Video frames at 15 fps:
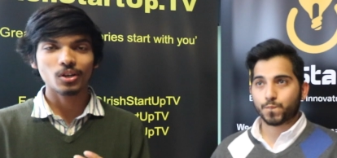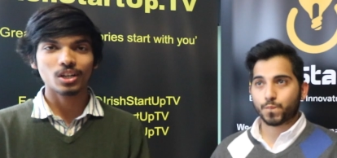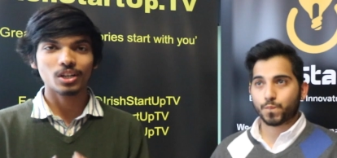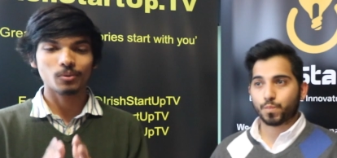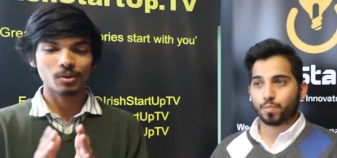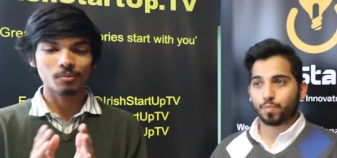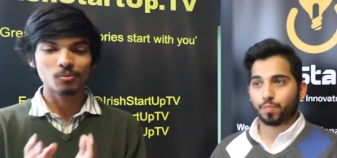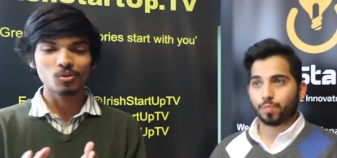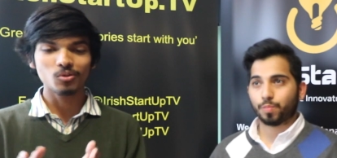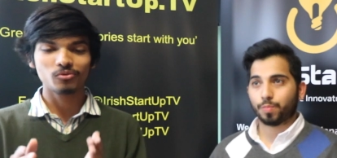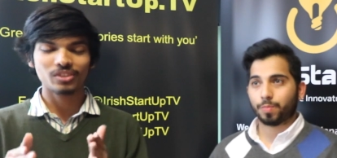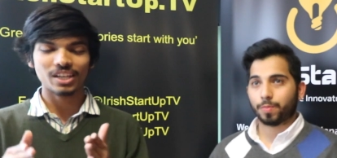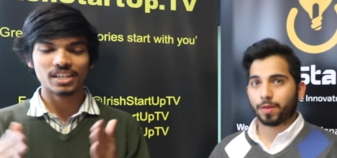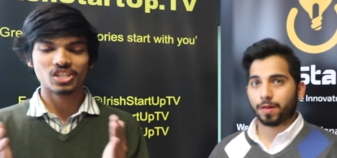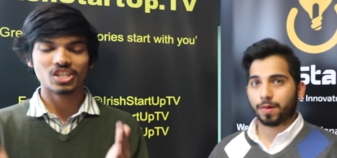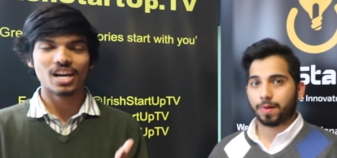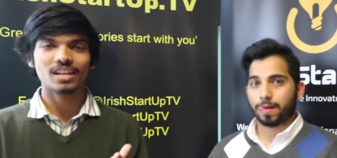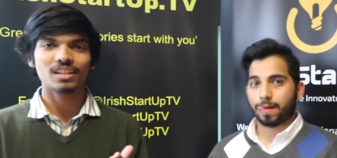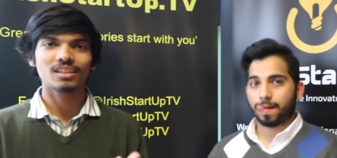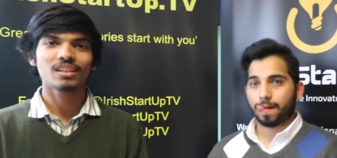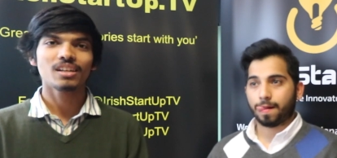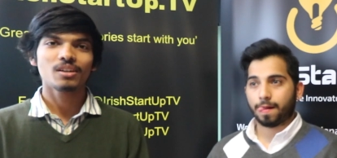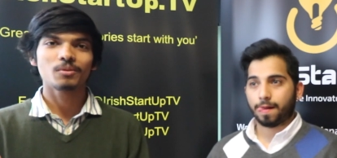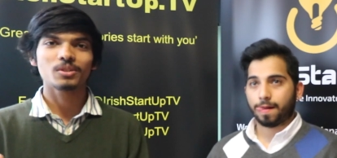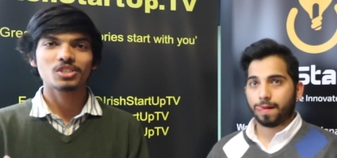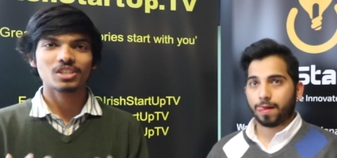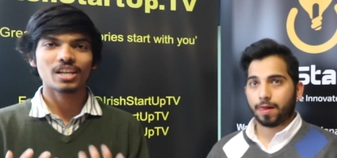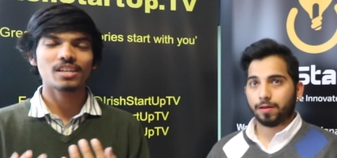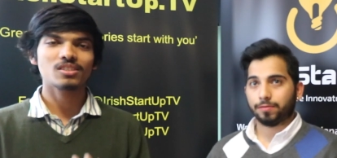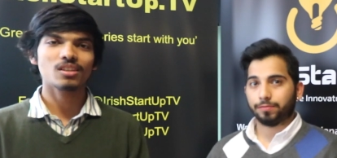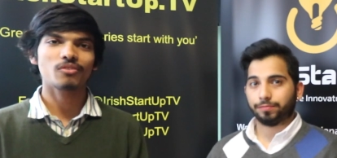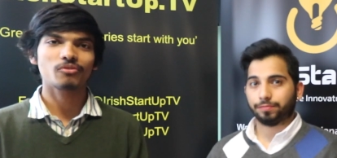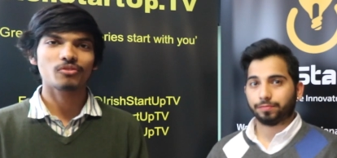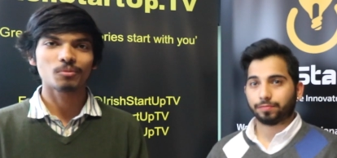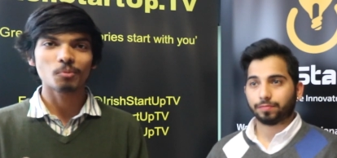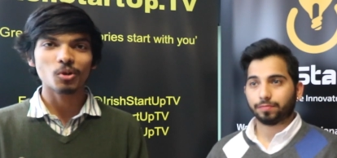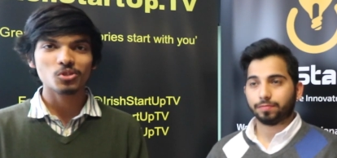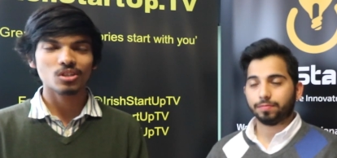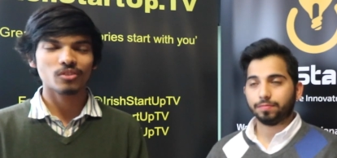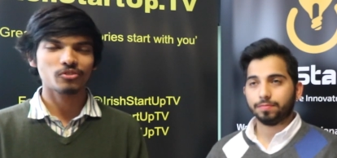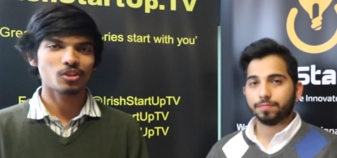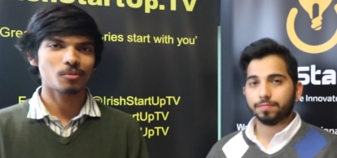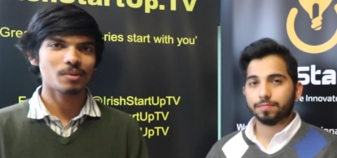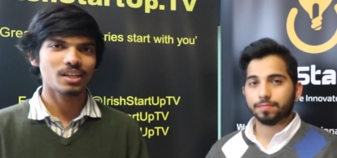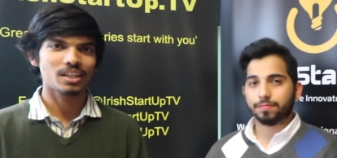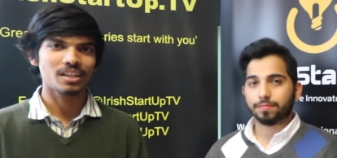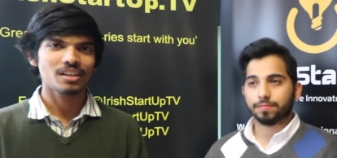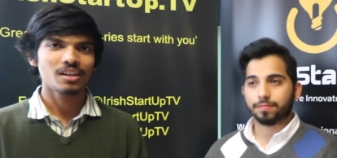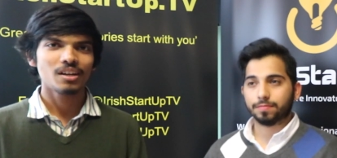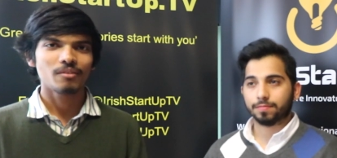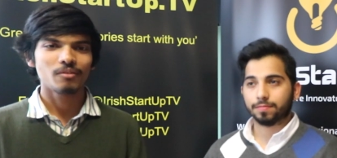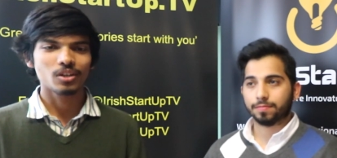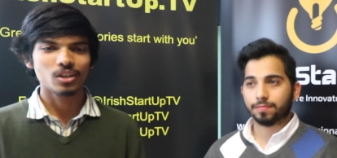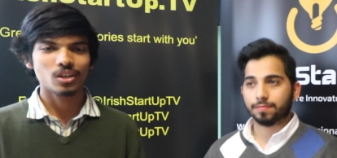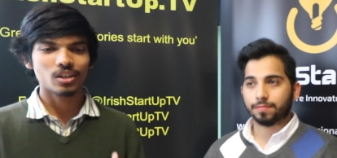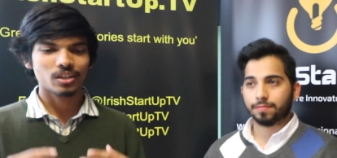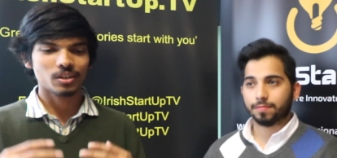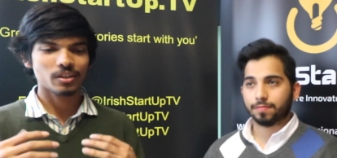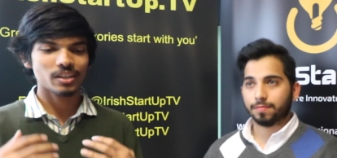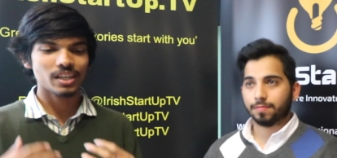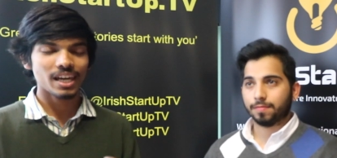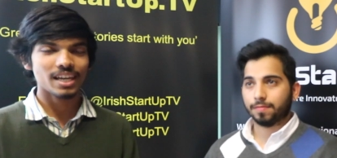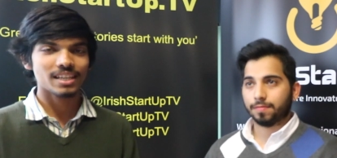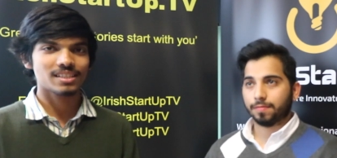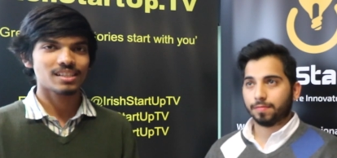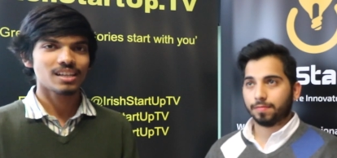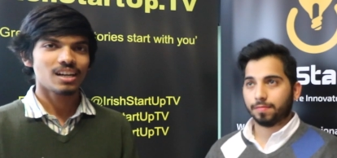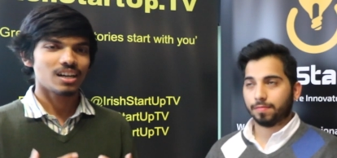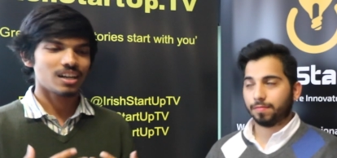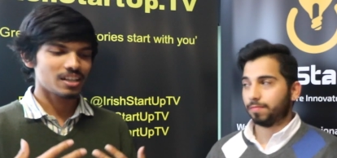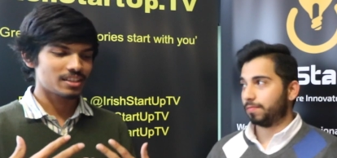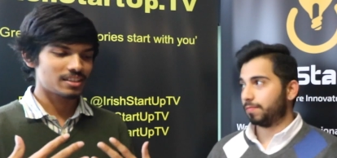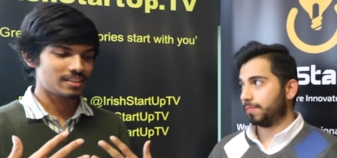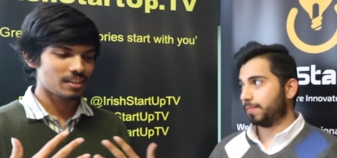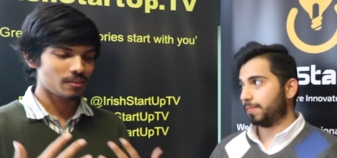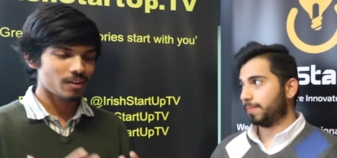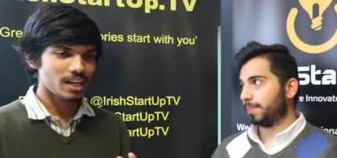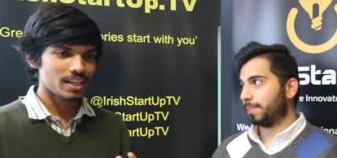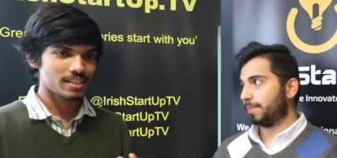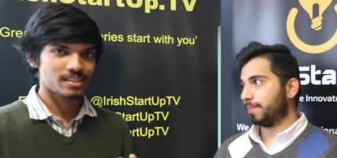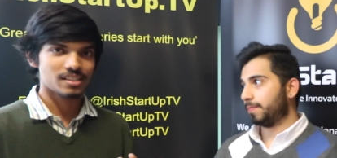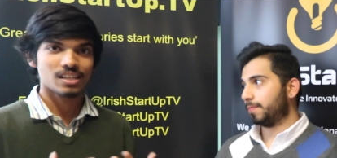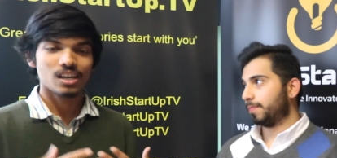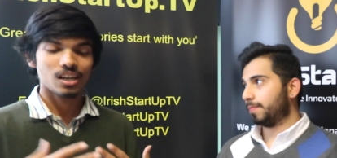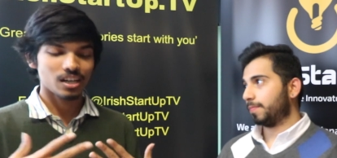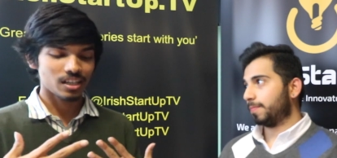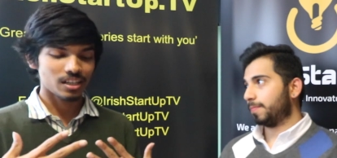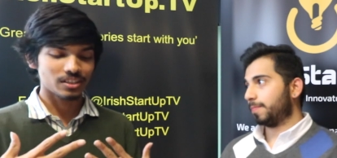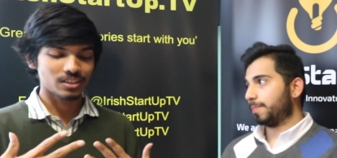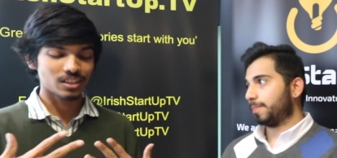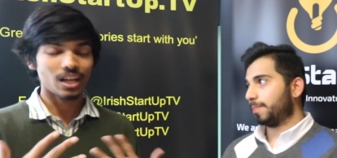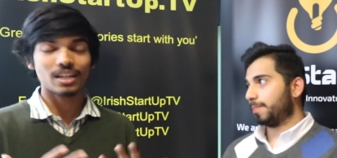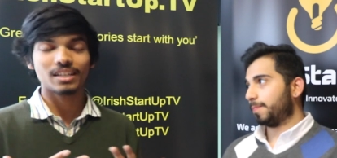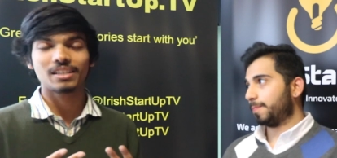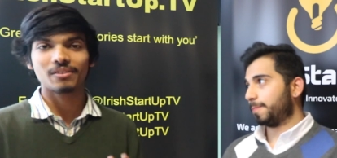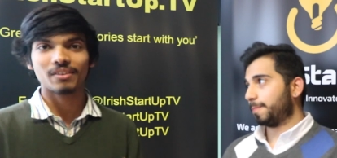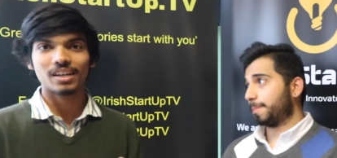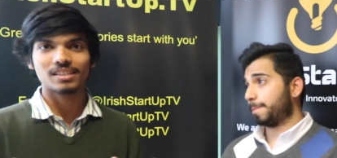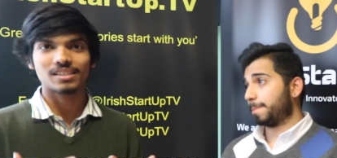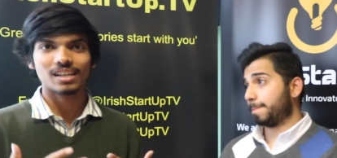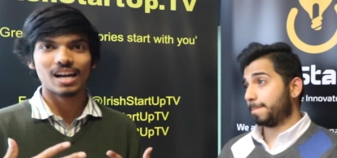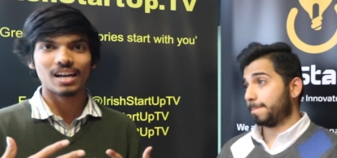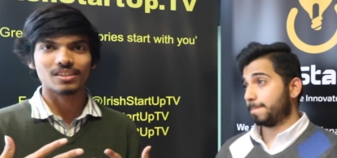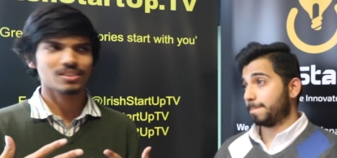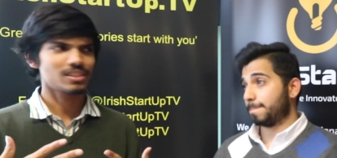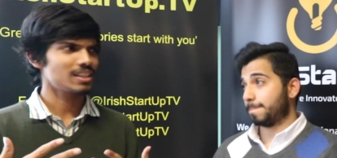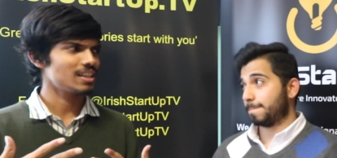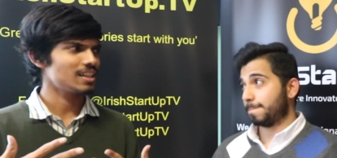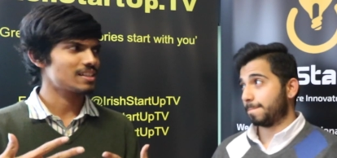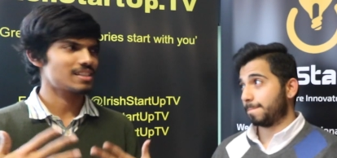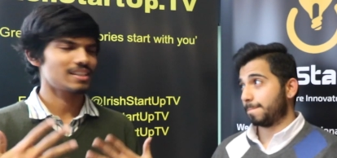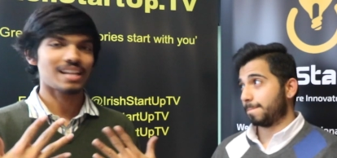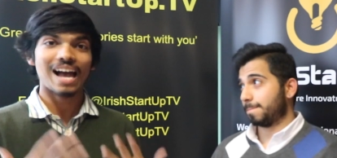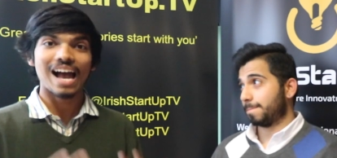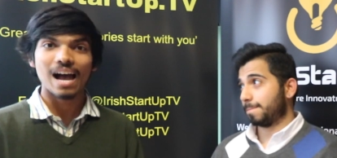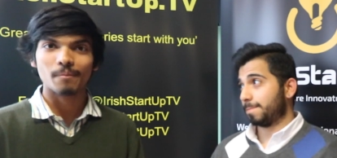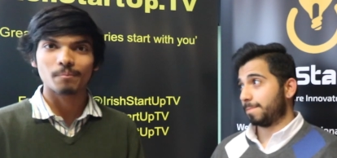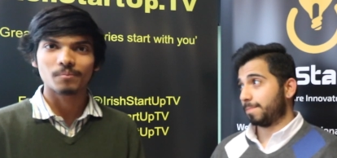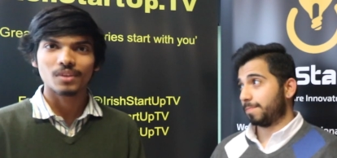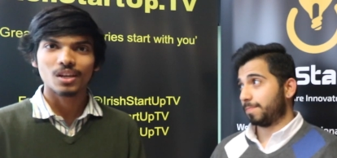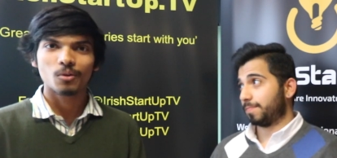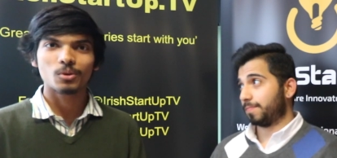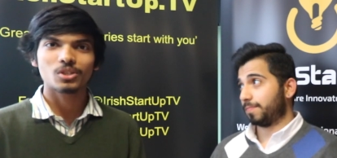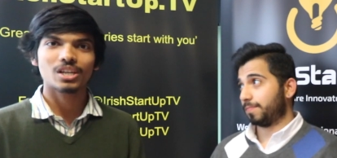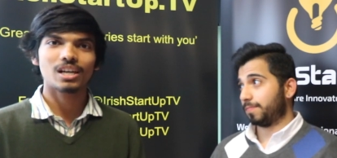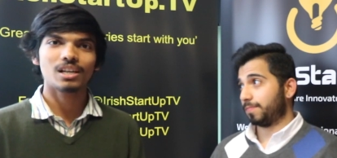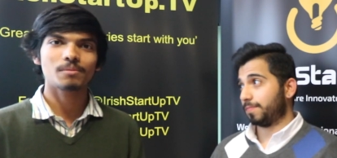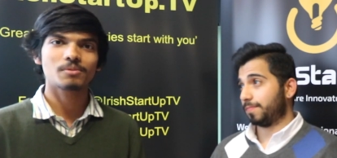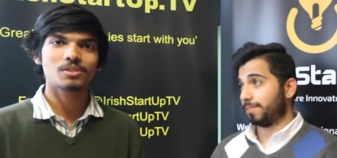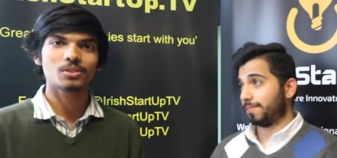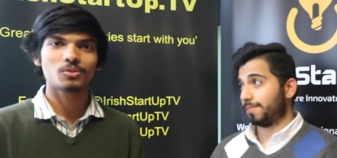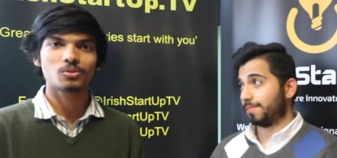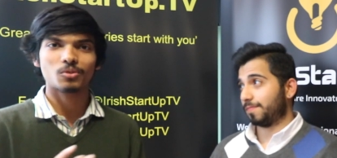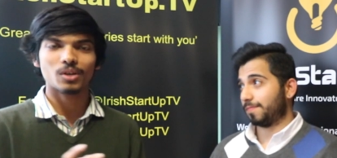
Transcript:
Speaker 1: gonna remove that channel which takes off most of your money. We're gonna create a device, uh, not a device actually, it's an app which helps you